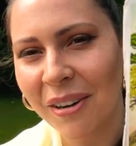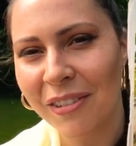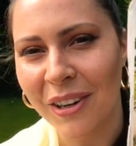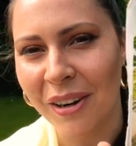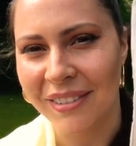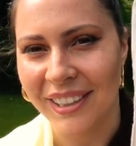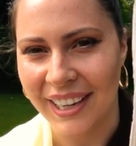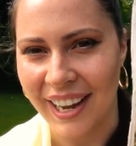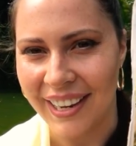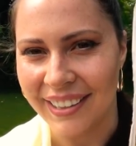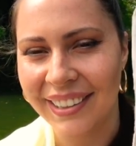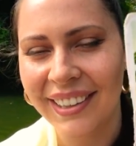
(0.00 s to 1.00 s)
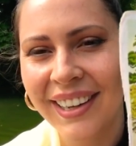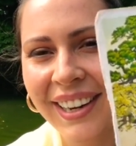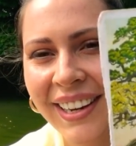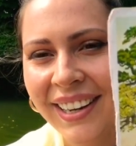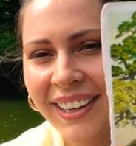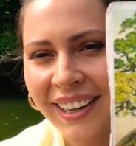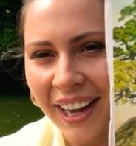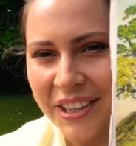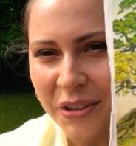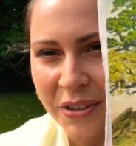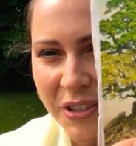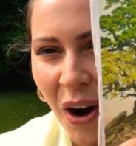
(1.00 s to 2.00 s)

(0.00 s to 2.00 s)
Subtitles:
over and over again, and you